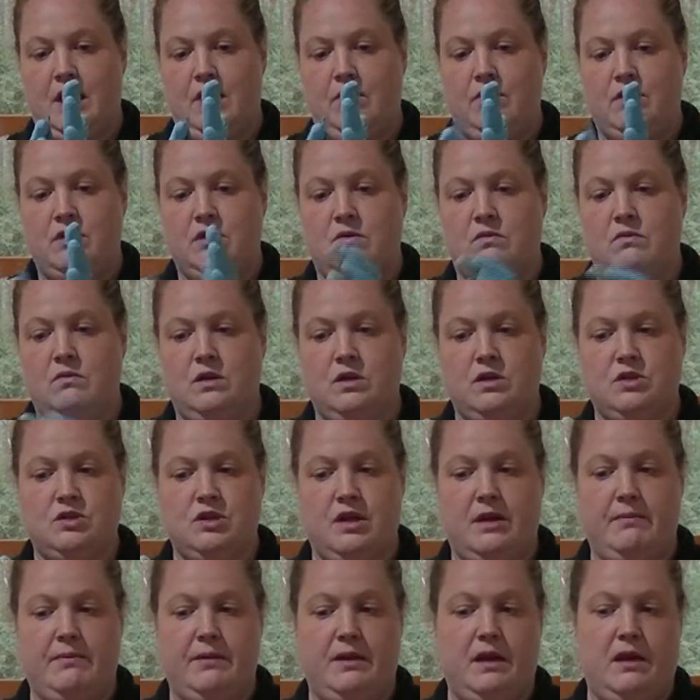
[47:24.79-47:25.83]
We don't want to
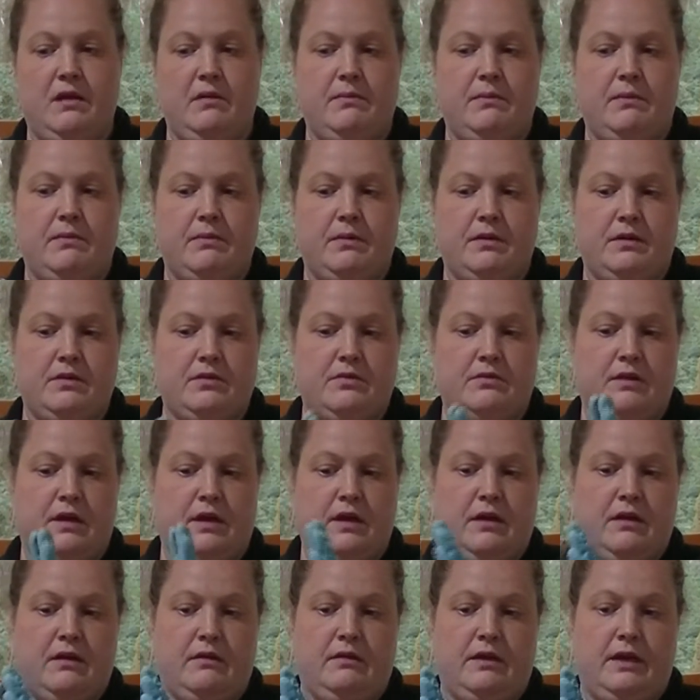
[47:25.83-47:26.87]
trap an air bubble under
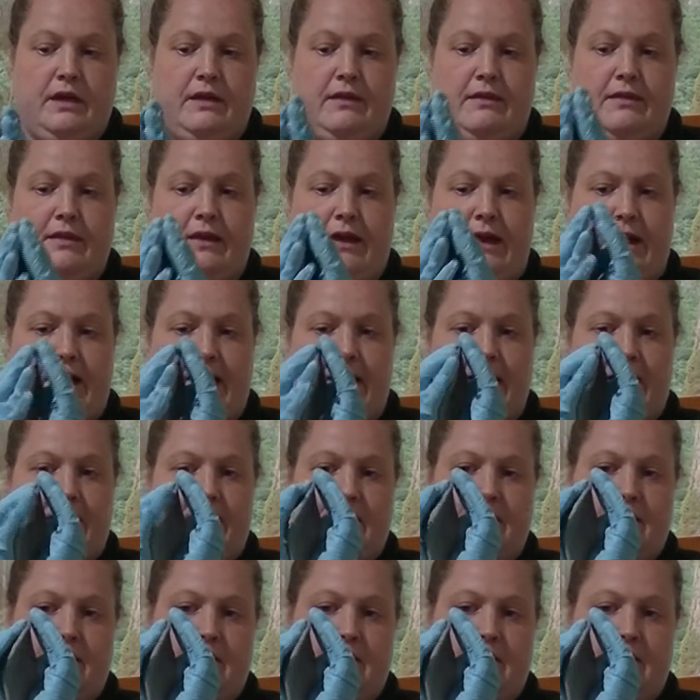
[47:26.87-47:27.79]
there like that,